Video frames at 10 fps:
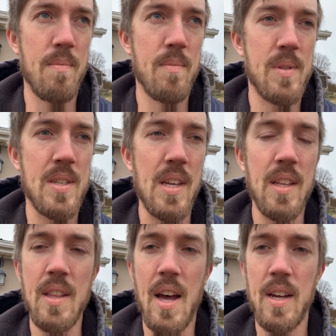
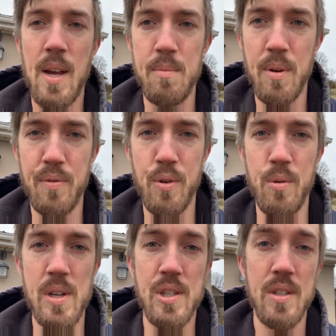seeing that come to
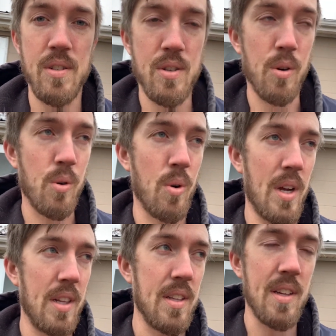fruition so
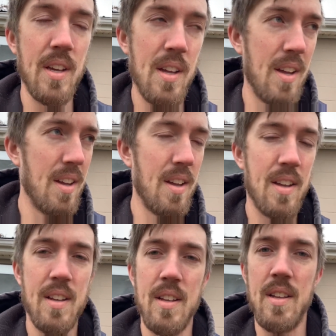quickly
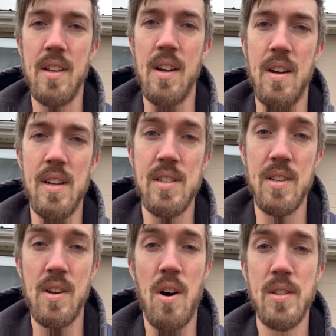is
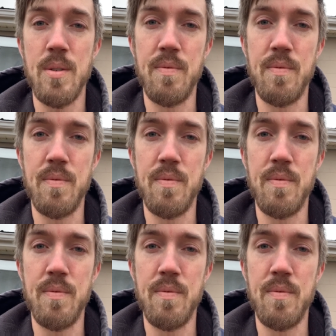an awesome